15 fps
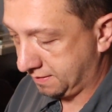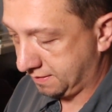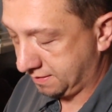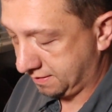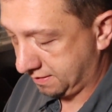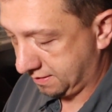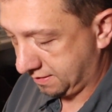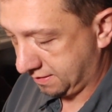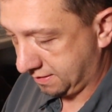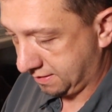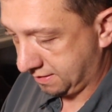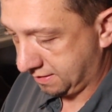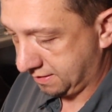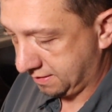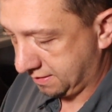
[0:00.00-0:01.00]

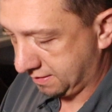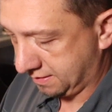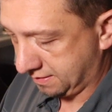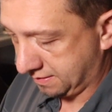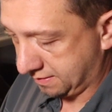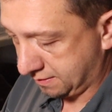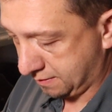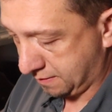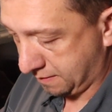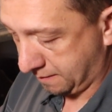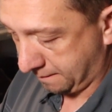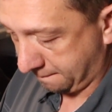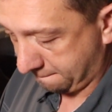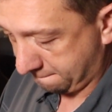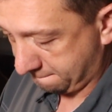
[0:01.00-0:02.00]

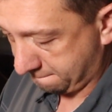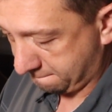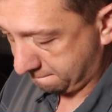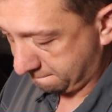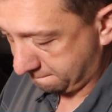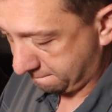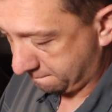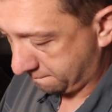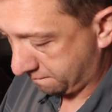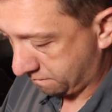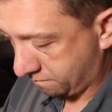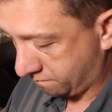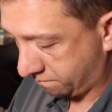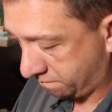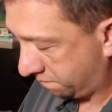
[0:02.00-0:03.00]

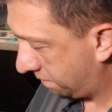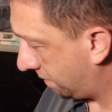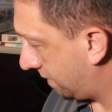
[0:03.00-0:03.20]
No one is speaking in this clip.